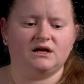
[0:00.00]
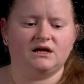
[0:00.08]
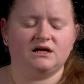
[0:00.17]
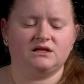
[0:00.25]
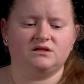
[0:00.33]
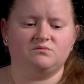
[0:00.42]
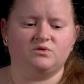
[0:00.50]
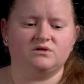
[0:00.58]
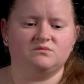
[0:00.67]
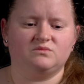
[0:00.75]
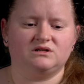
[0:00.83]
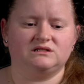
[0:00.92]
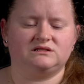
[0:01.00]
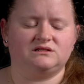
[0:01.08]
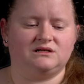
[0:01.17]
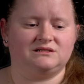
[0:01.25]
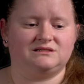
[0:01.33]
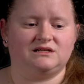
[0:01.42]
And the more and more
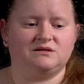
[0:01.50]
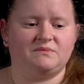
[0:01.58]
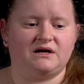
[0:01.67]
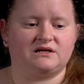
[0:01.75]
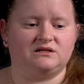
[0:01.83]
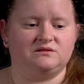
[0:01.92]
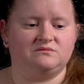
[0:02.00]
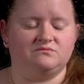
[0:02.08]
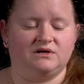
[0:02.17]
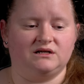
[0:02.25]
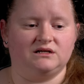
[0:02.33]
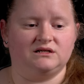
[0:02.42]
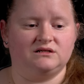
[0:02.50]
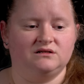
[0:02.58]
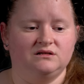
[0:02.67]
I think back on my